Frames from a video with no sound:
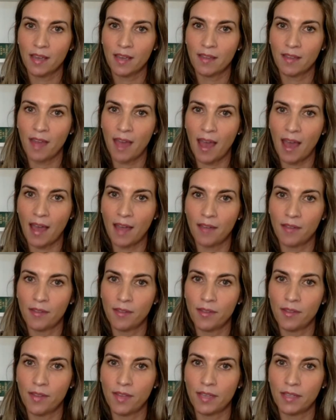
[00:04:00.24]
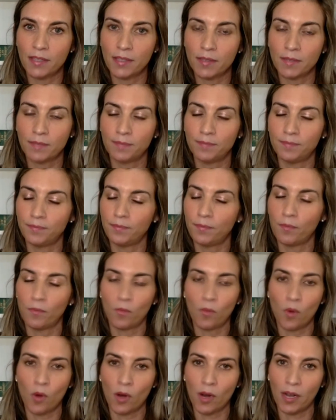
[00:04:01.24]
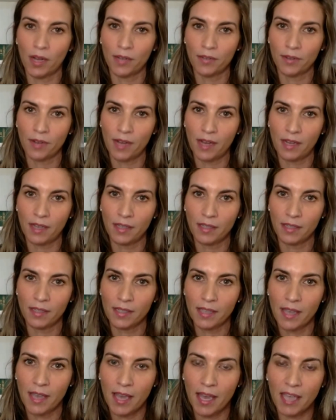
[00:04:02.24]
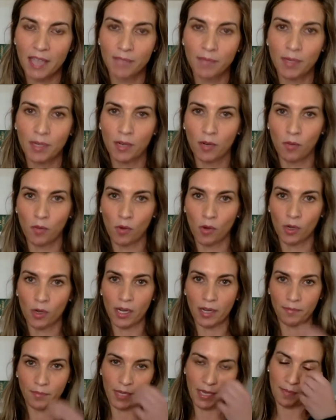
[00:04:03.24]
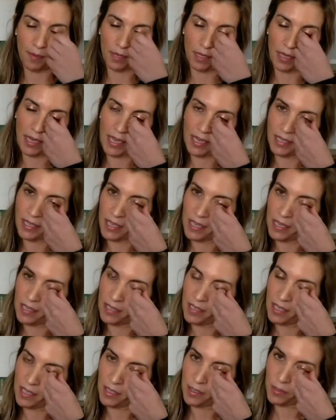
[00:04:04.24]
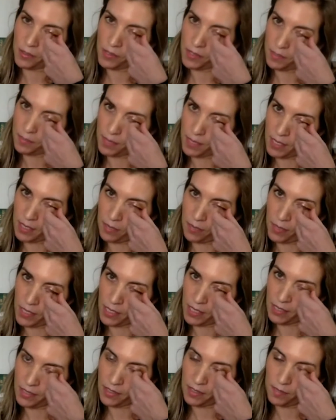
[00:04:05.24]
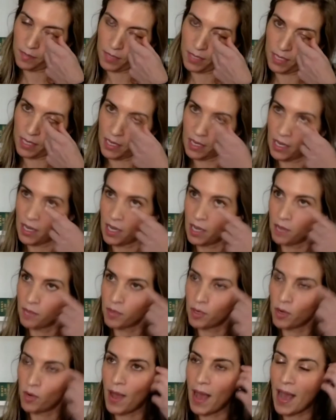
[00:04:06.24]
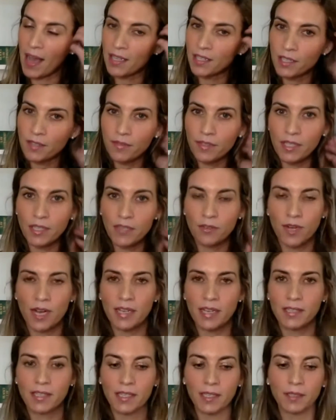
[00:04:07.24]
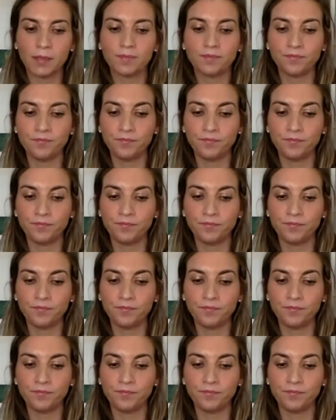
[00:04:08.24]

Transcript: that this war on drugs has been a war on people and continues to be. We need to be proactive in addressing